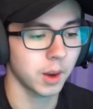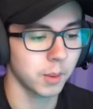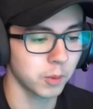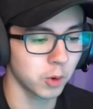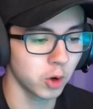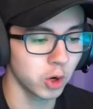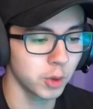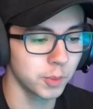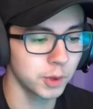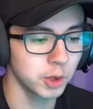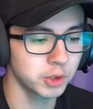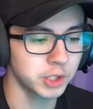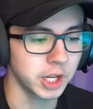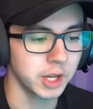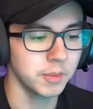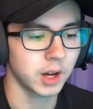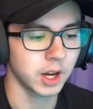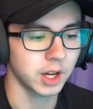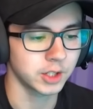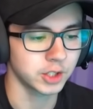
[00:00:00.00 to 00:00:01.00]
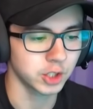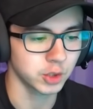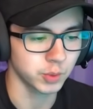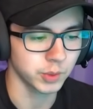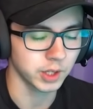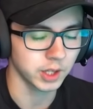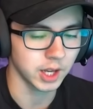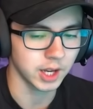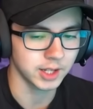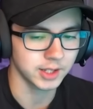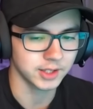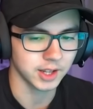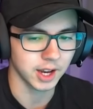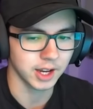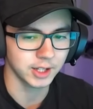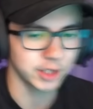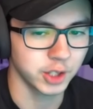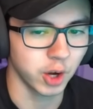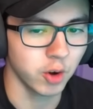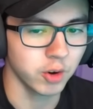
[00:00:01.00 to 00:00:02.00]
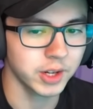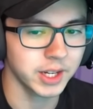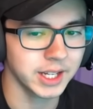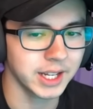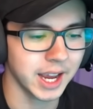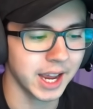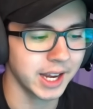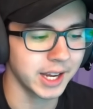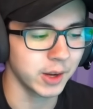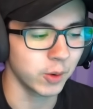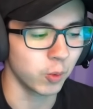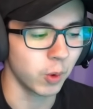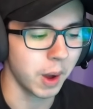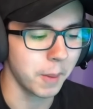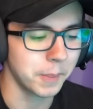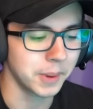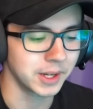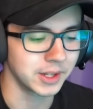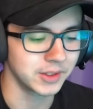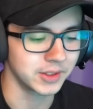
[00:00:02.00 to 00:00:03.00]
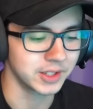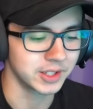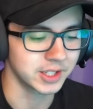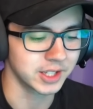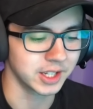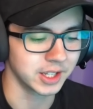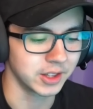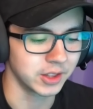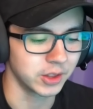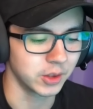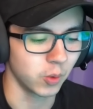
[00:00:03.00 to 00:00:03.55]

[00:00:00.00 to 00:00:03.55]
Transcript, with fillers: I'm going to blue team. I just realized I don't get any weapon in this kit.